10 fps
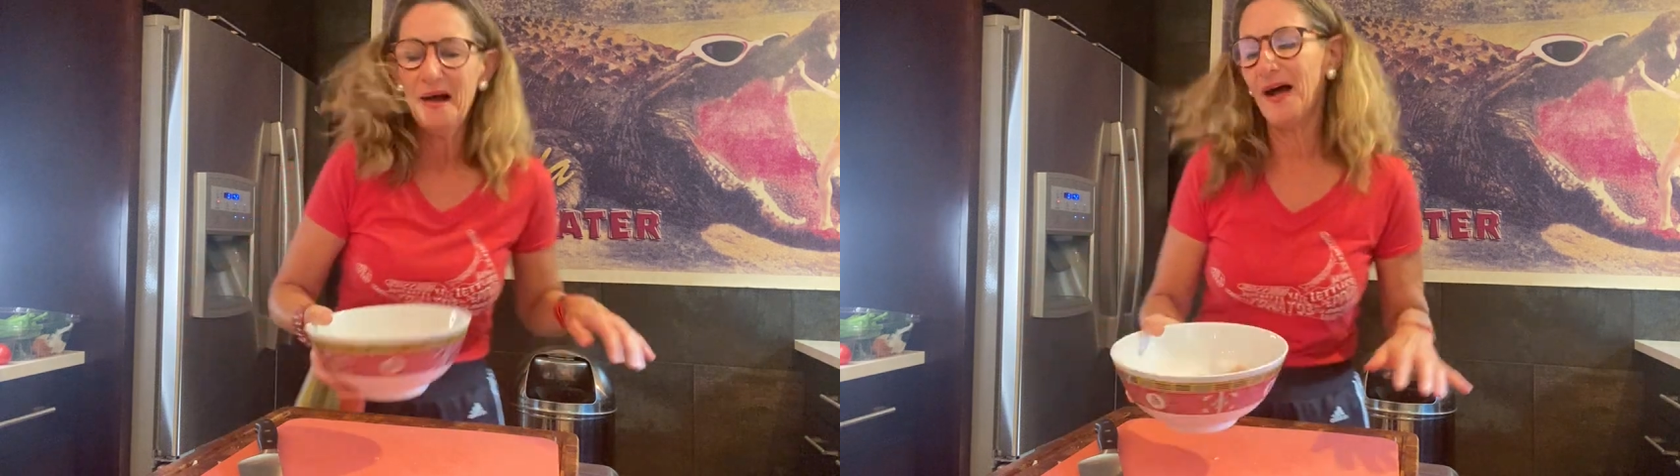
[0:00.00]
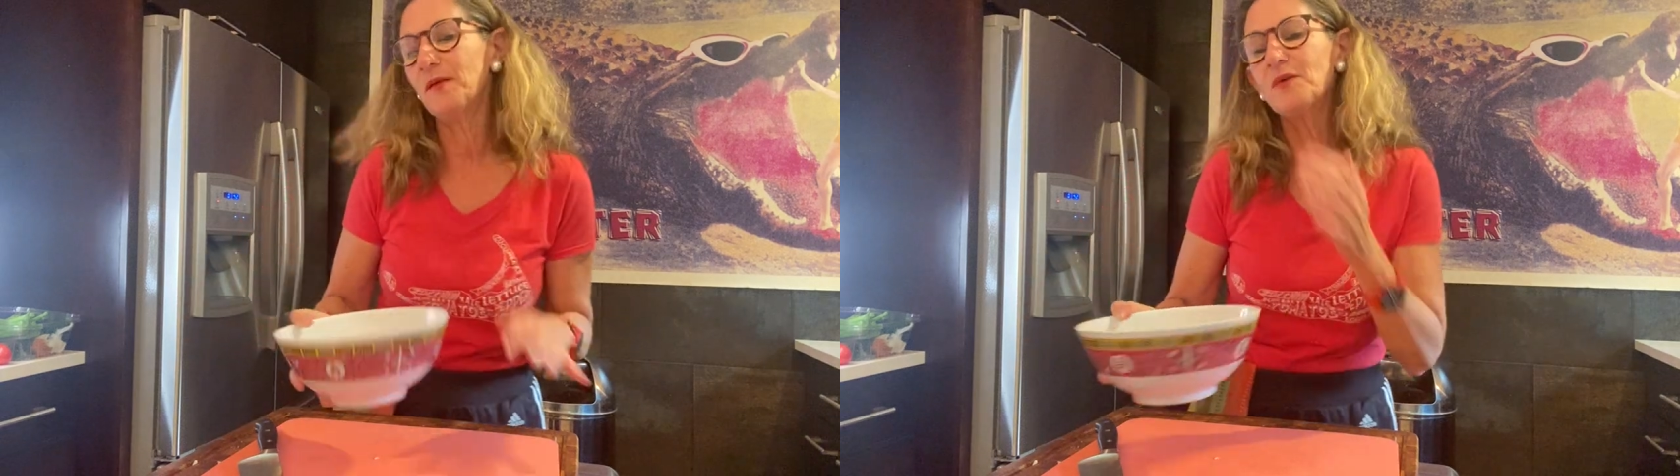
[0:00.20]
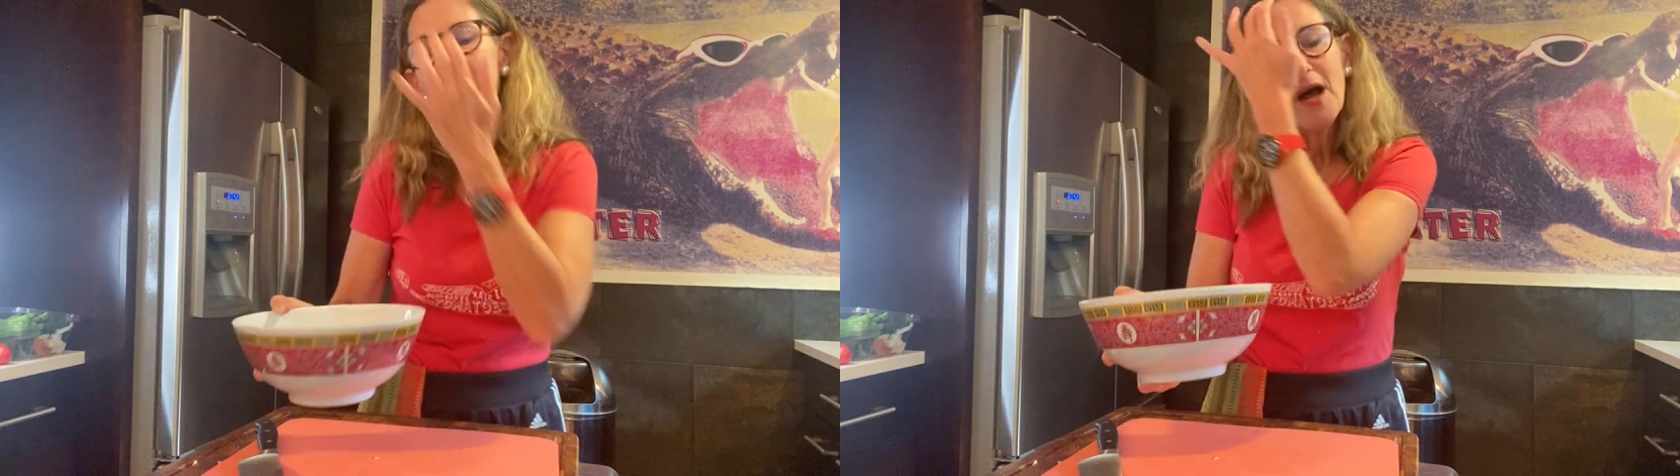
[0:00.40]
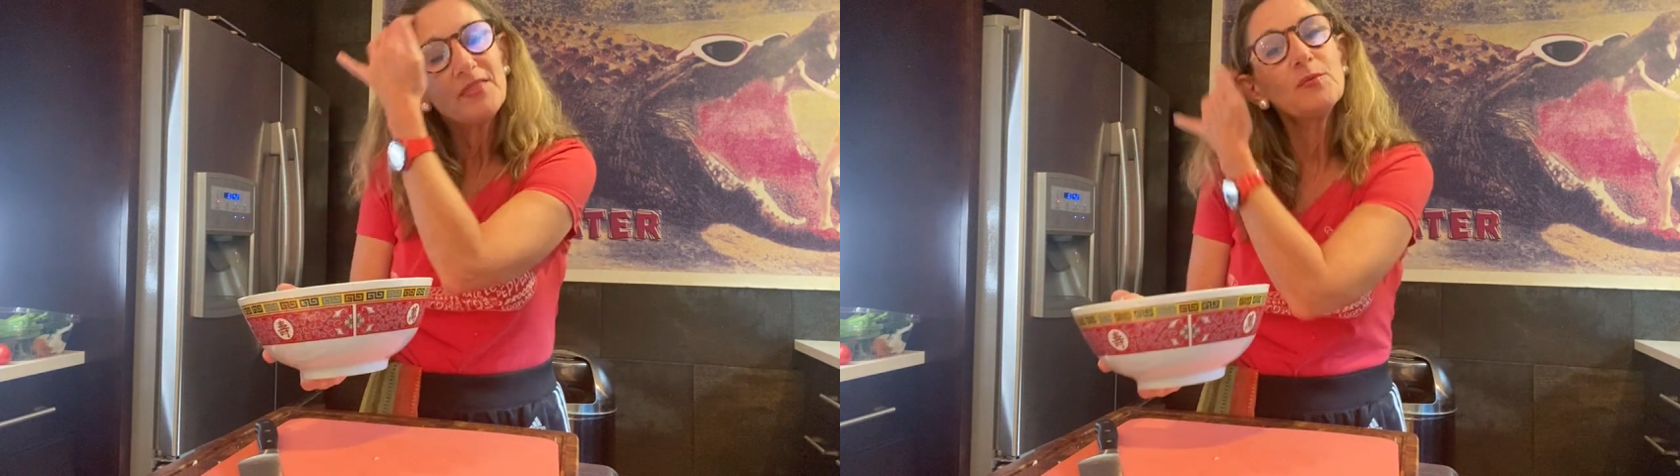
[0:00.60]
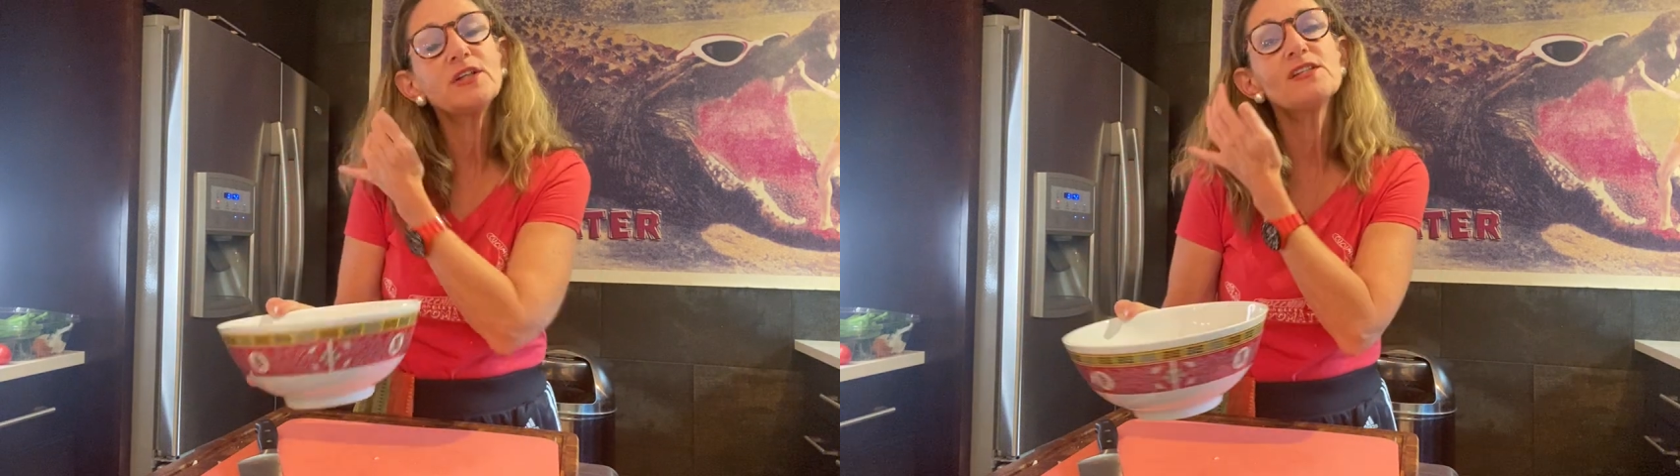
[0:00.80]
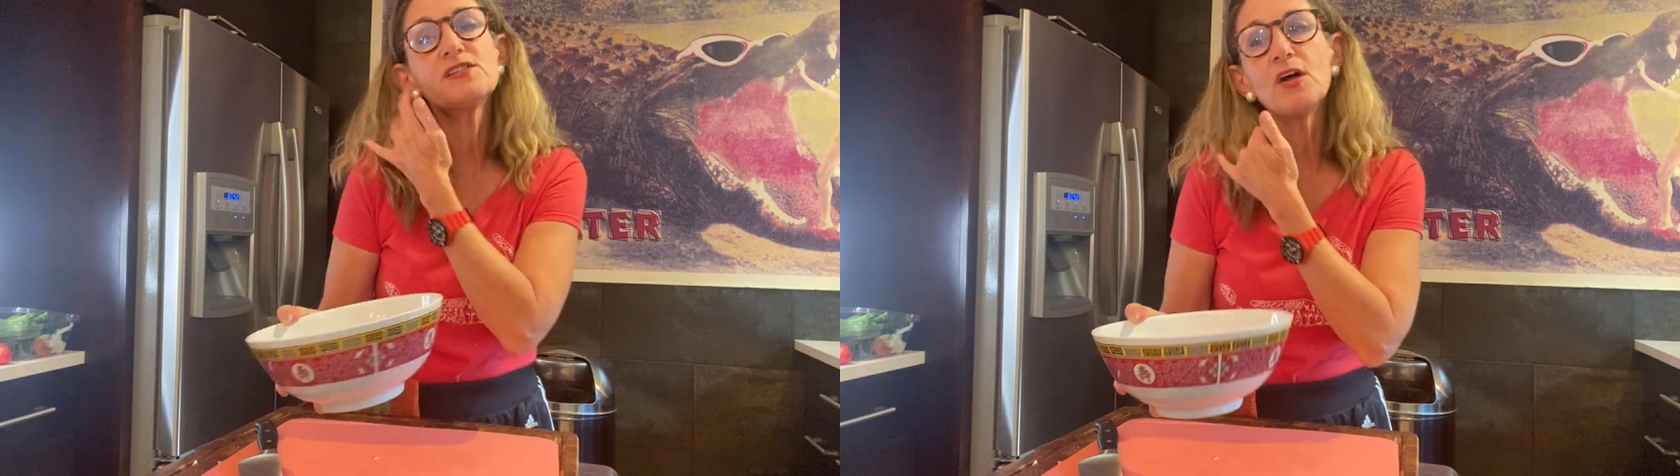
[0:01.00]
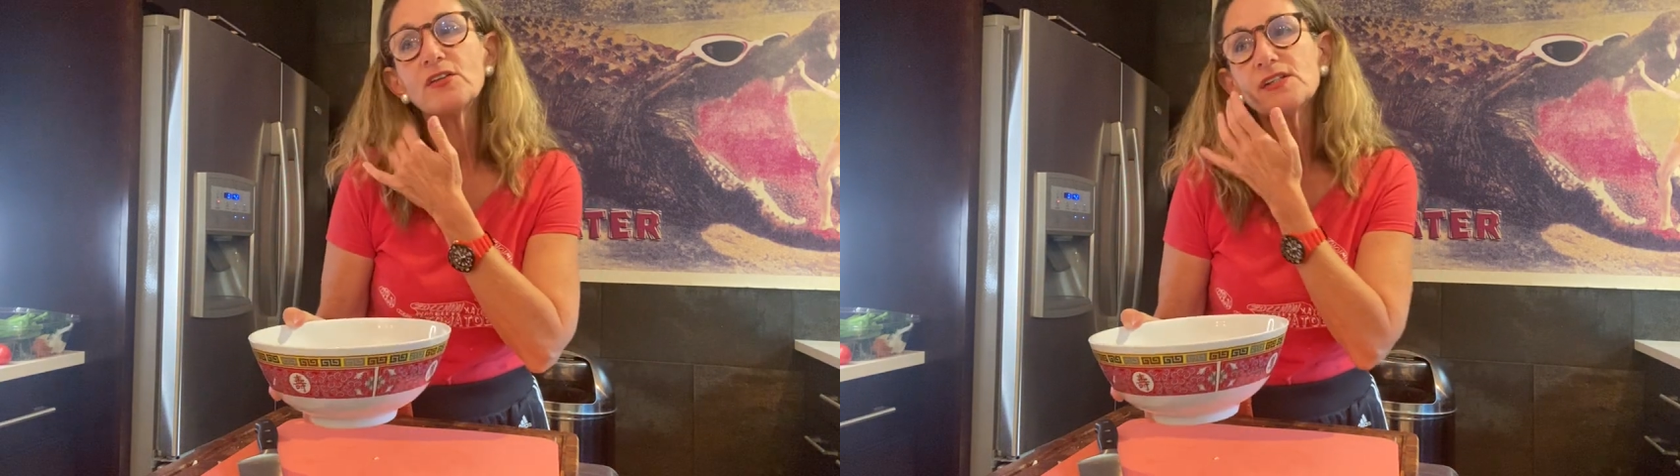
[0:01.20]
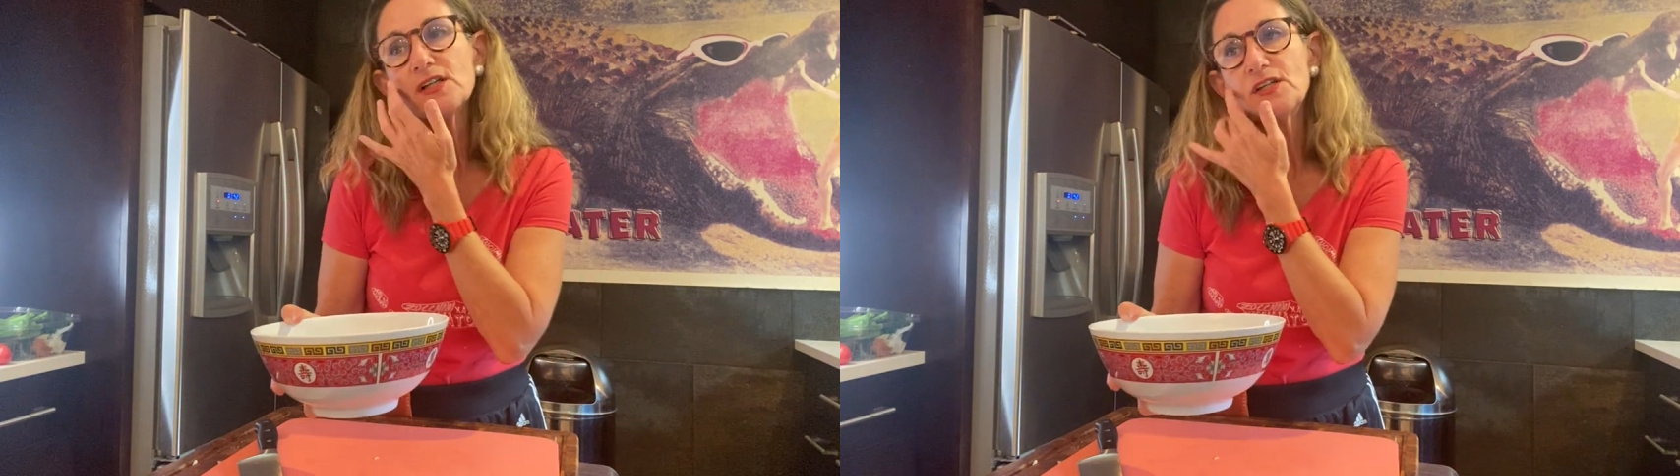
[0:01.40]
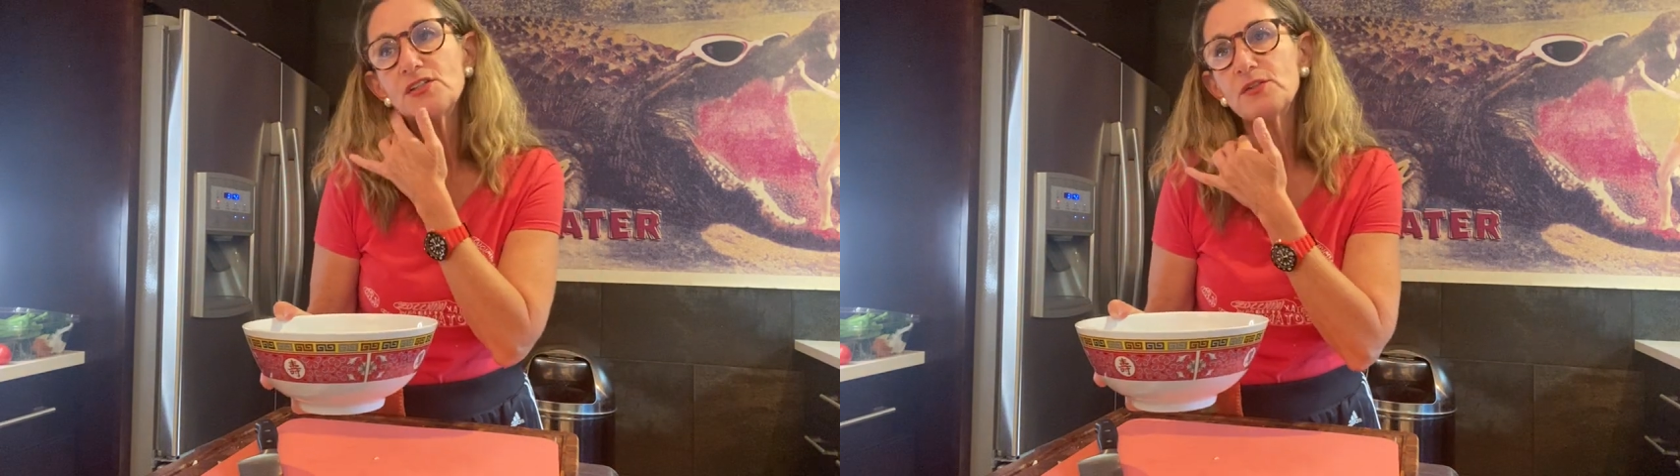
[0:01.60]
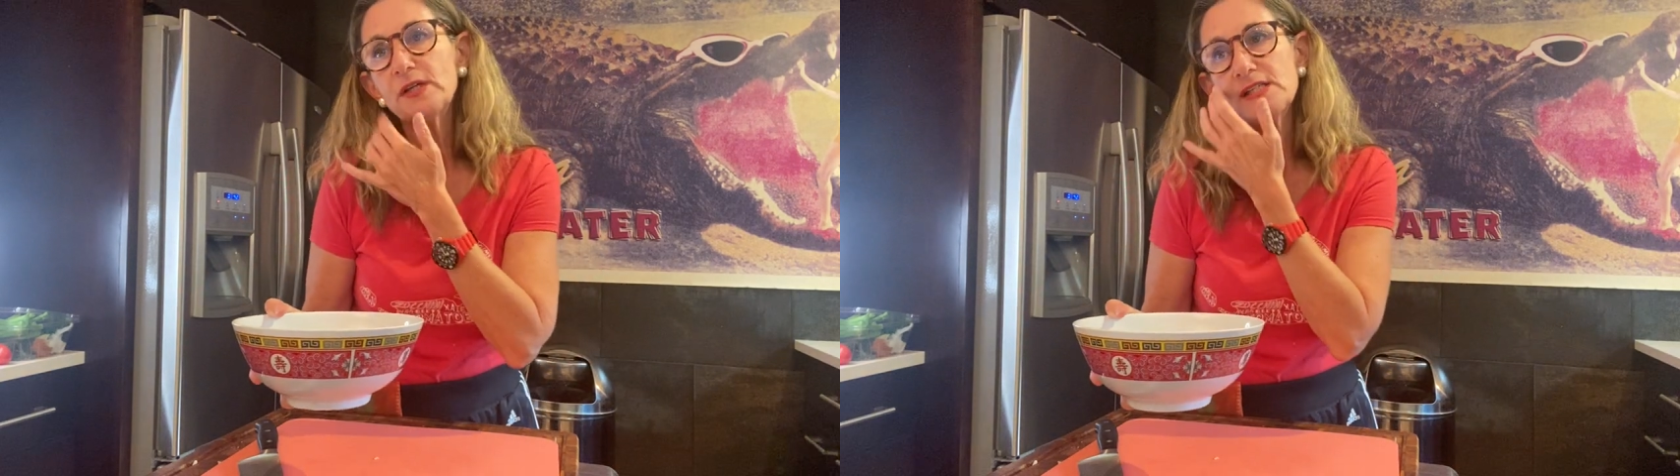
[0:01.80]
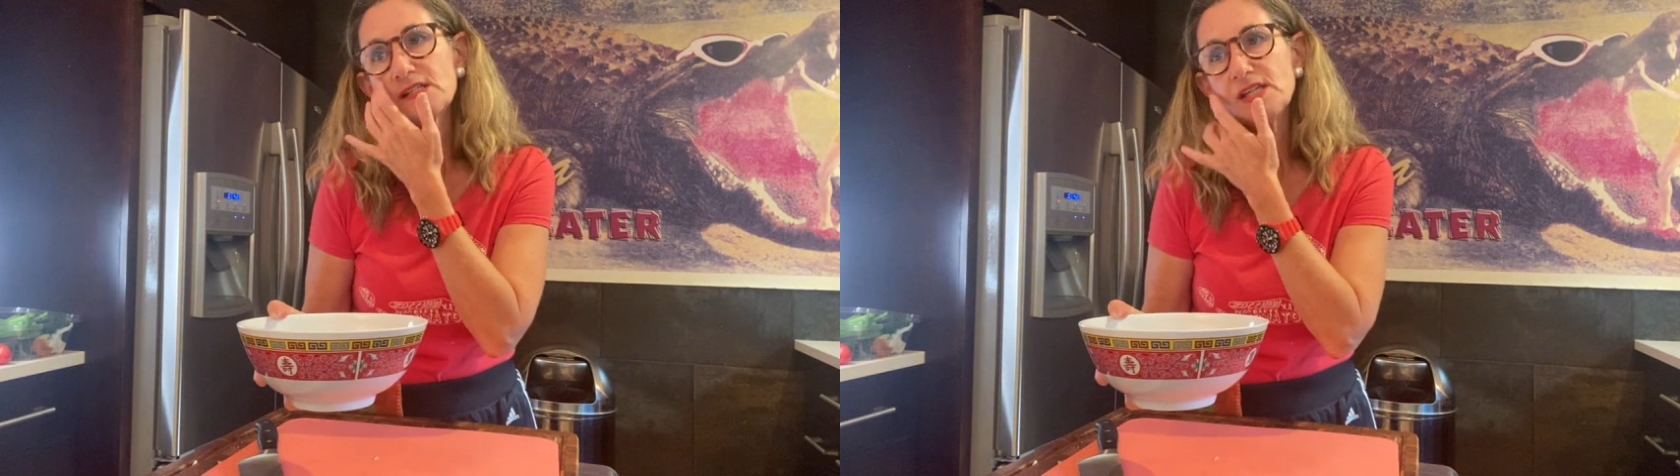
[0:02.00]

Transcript: Um, what the salt is gonna do is